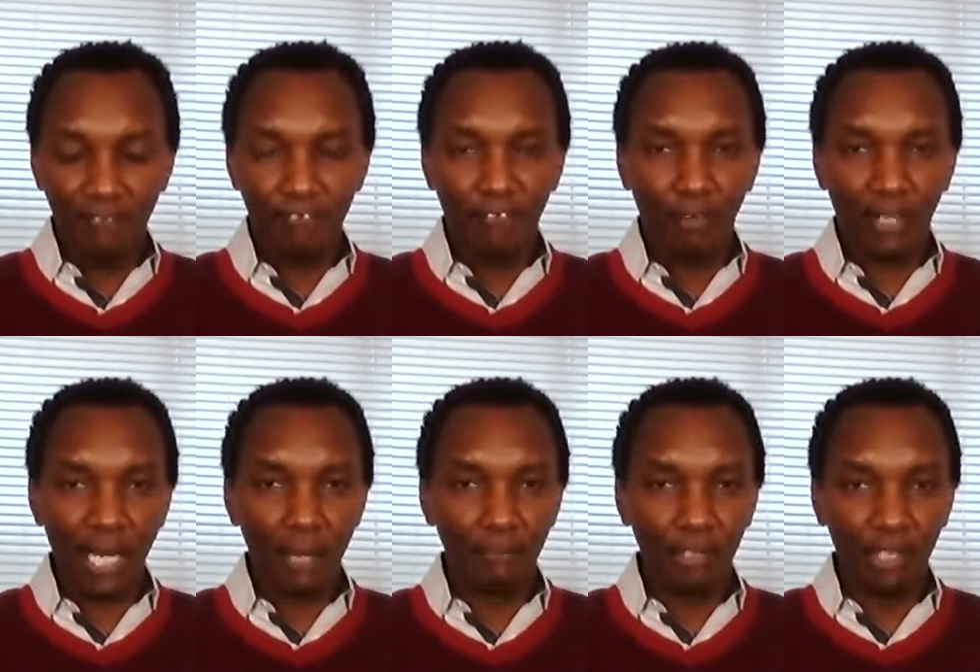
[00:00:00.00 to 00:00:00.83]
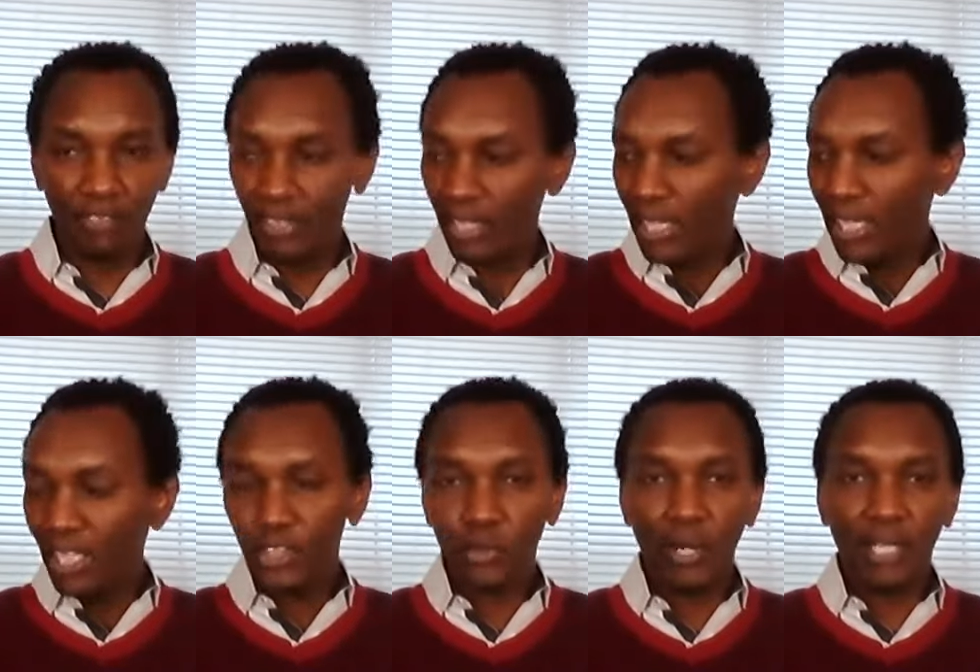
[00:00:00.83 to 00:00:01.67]
vocabulary.
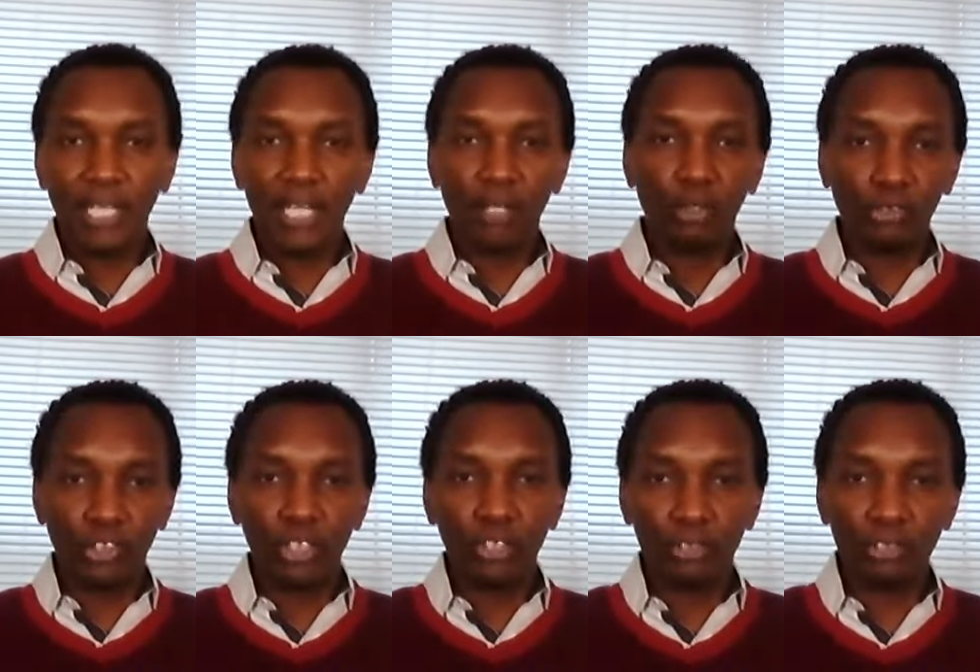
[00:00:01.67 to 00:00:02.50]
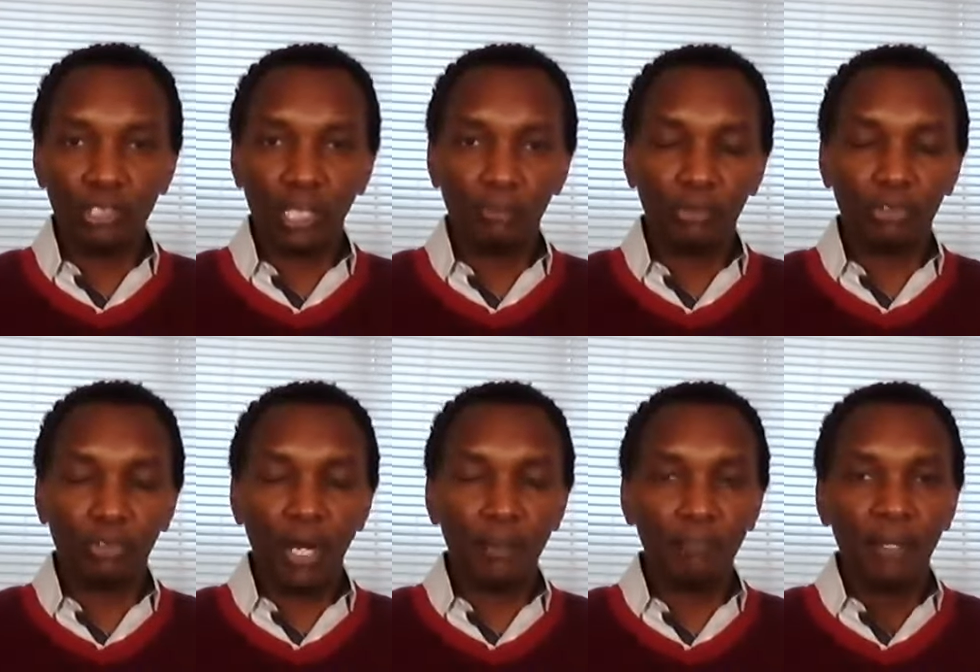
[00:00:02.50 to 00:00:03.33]
So again, continue to
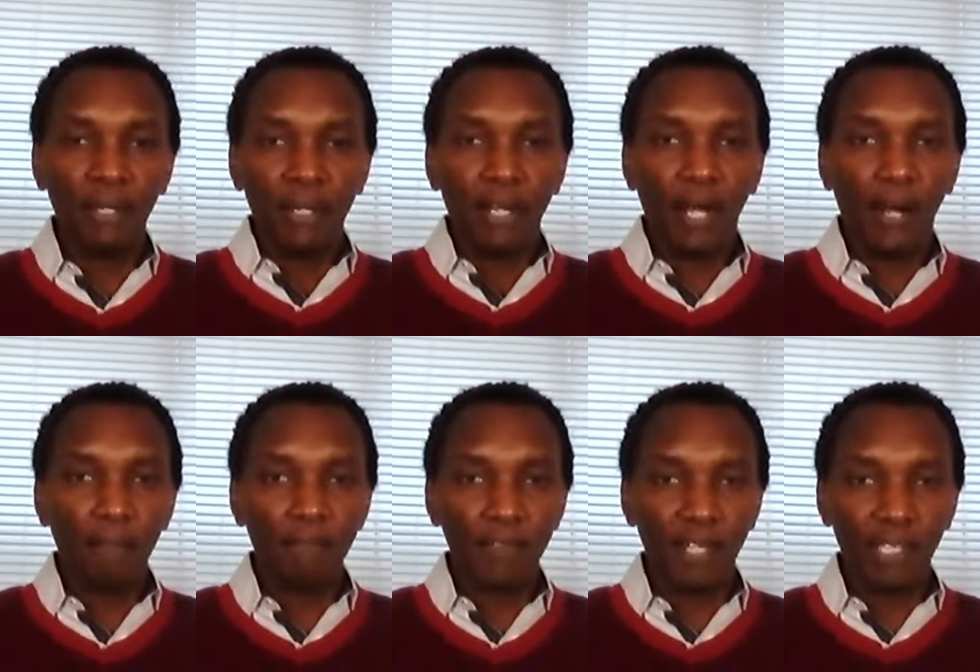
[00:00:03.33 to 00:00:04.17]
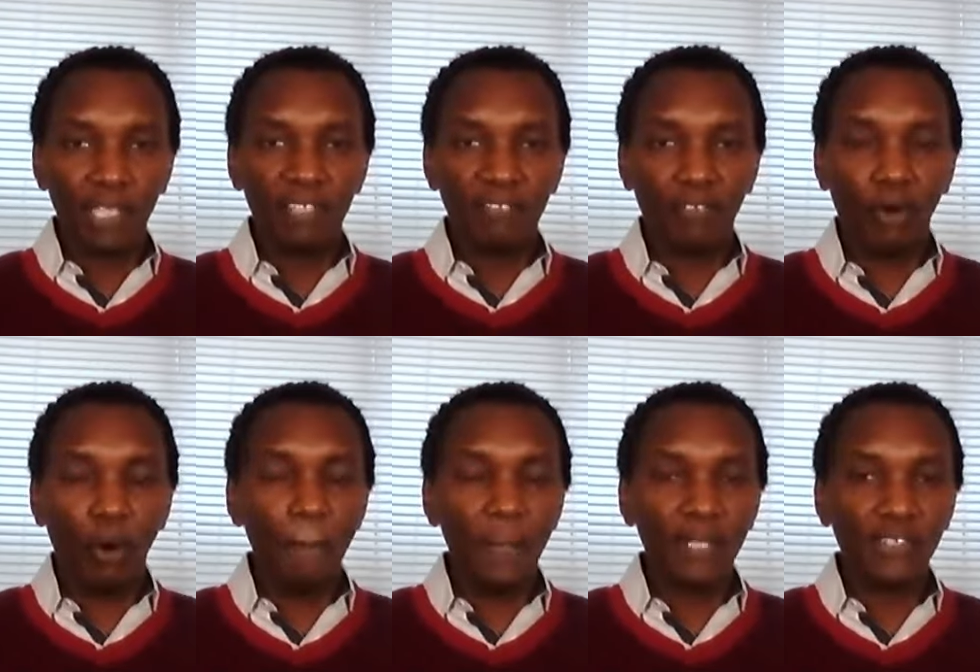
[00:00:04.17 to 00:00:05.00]
subscribe, leave
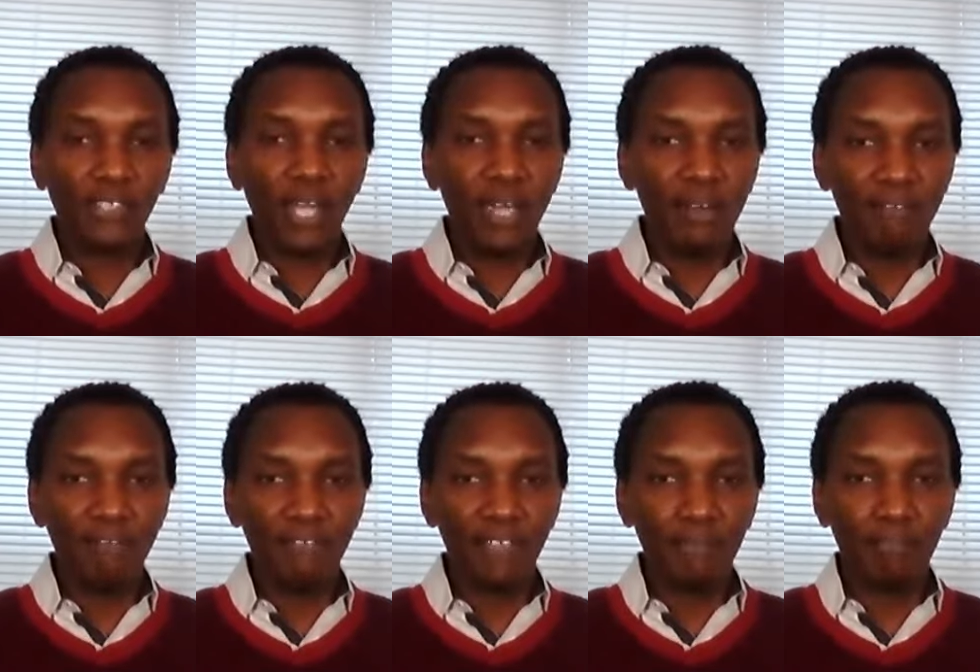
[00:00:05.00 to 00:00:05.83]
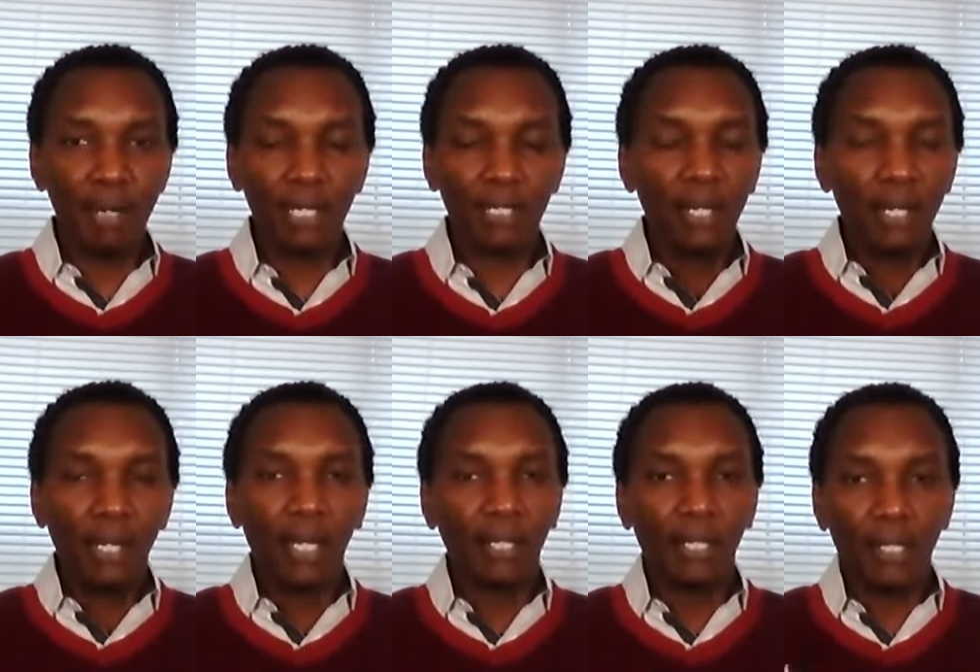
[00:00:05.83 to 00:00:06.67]
comments and feedback.
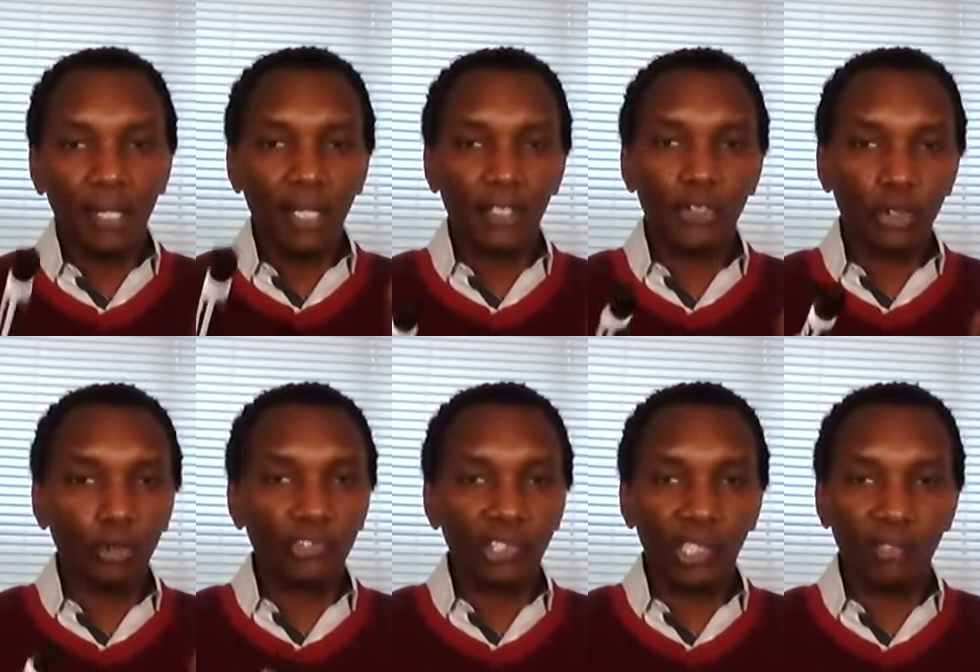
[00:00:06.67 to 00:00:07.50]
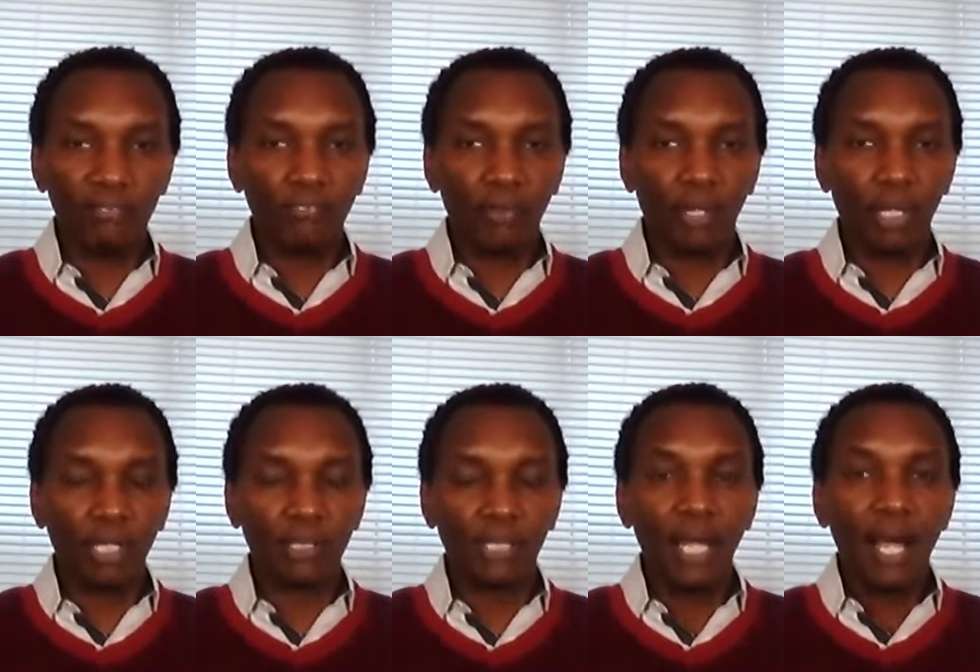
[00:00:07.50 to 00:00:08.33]
And again, I don't take it for
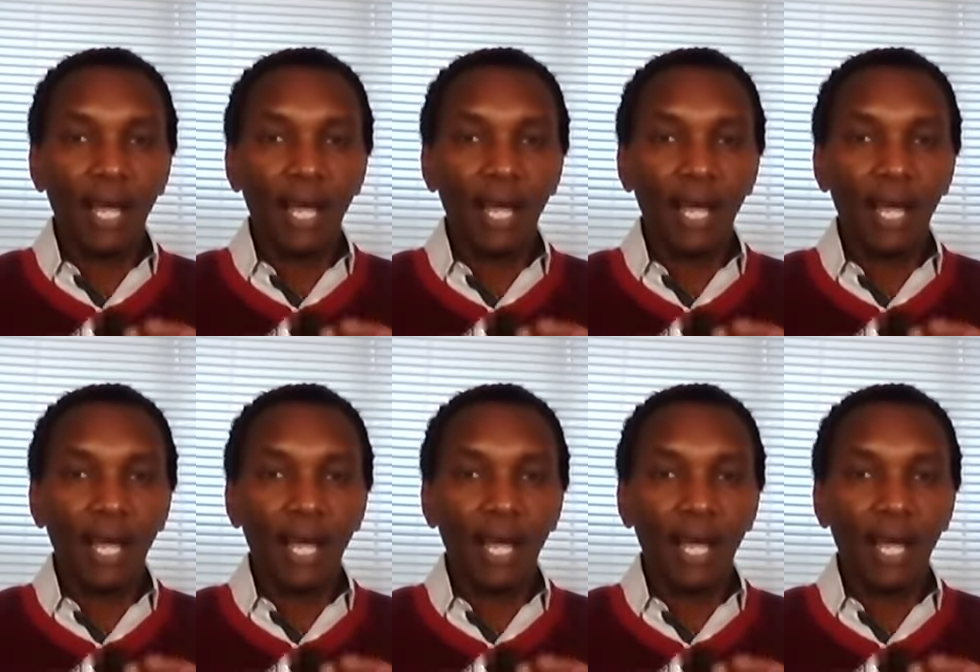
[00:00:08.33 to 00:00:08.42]
granted.